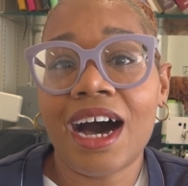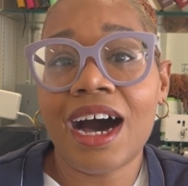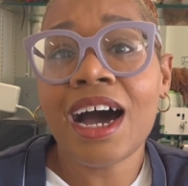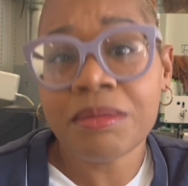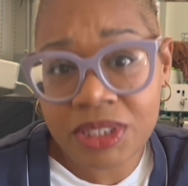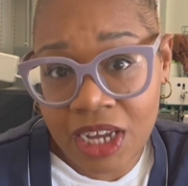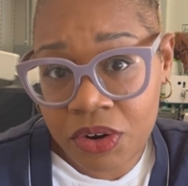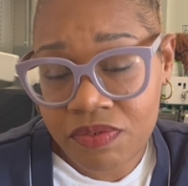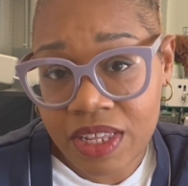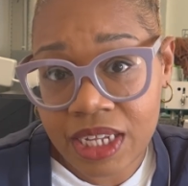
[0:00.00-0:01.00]
I'm
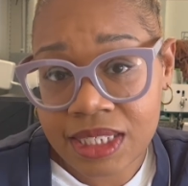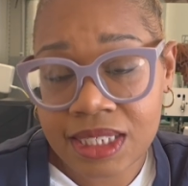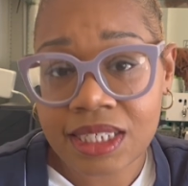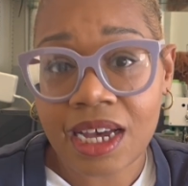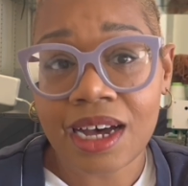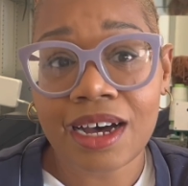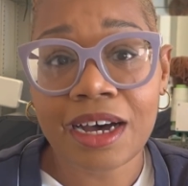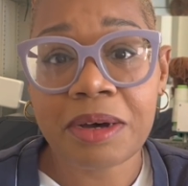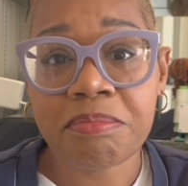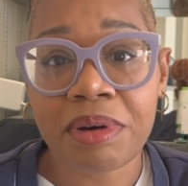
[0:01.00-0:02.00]
scared of this,
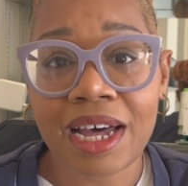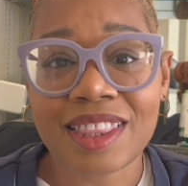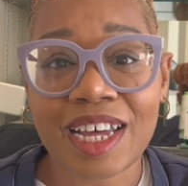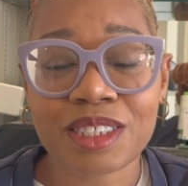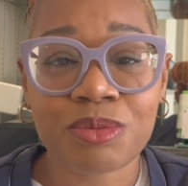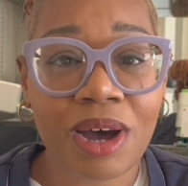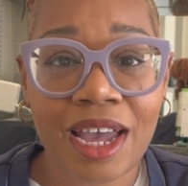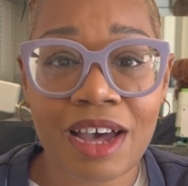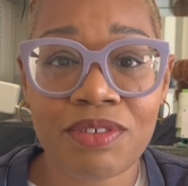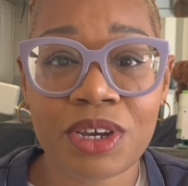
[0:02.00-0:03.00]
but that's why
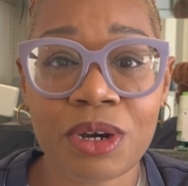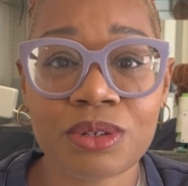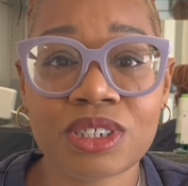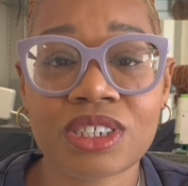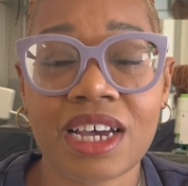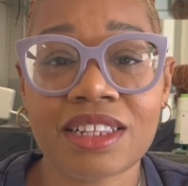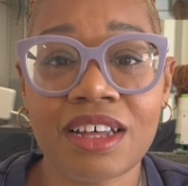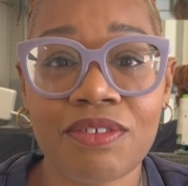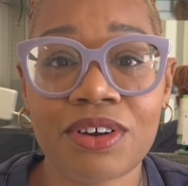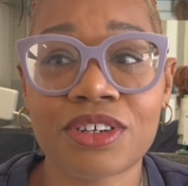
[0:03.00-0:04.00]
I have a coach. I
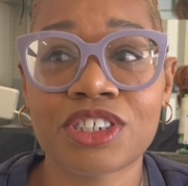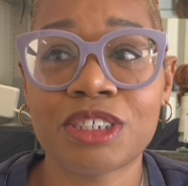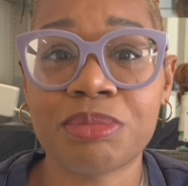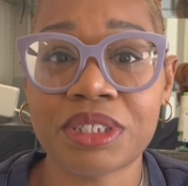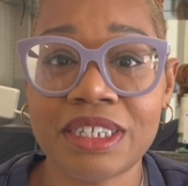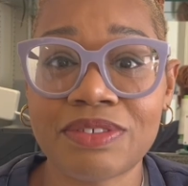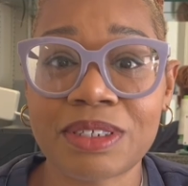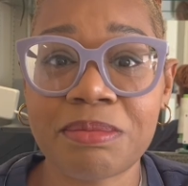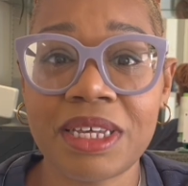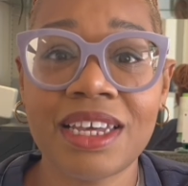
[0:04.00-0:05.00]
love her. She believes
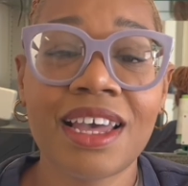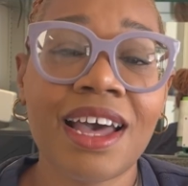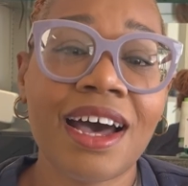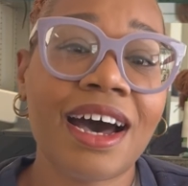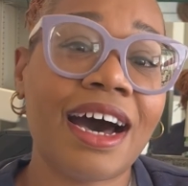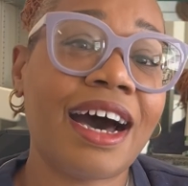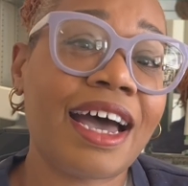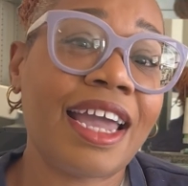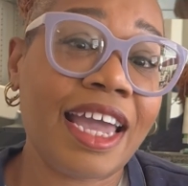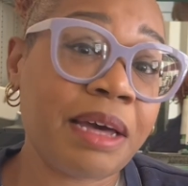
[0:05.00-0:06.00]
in me.
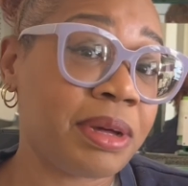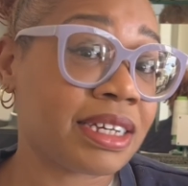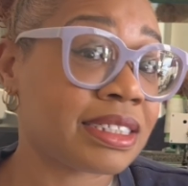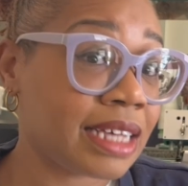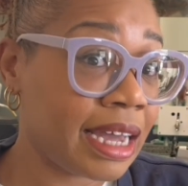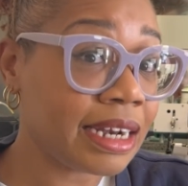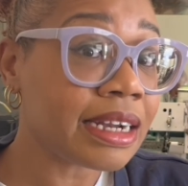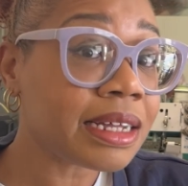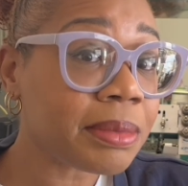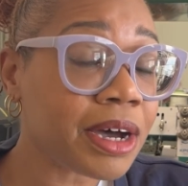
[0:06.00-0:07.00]
I am
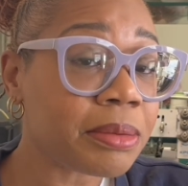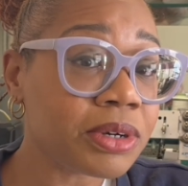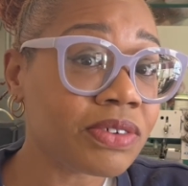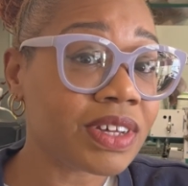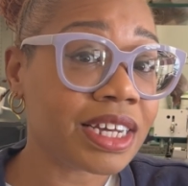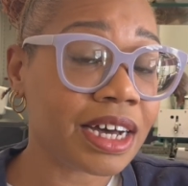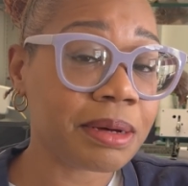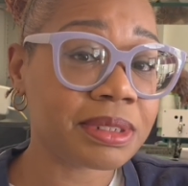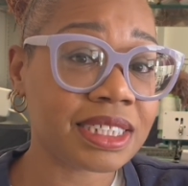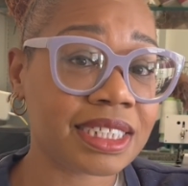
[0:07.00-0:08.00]
excited about moving
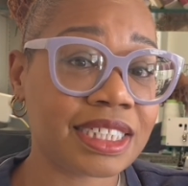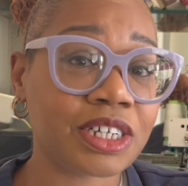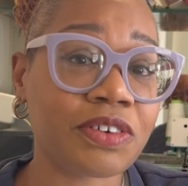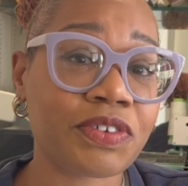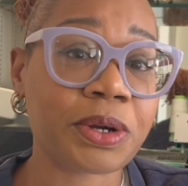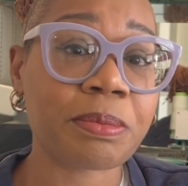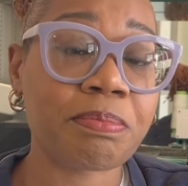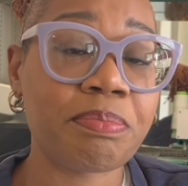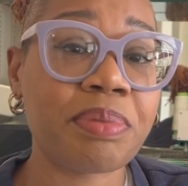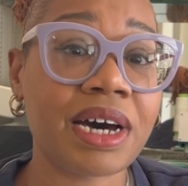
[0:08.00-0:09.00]
up to silver,
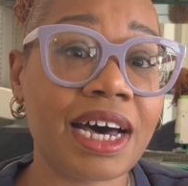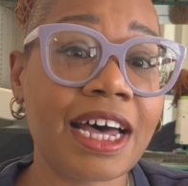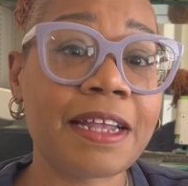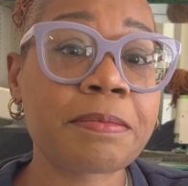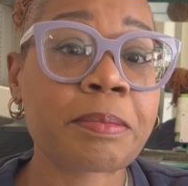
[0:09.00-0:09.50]
but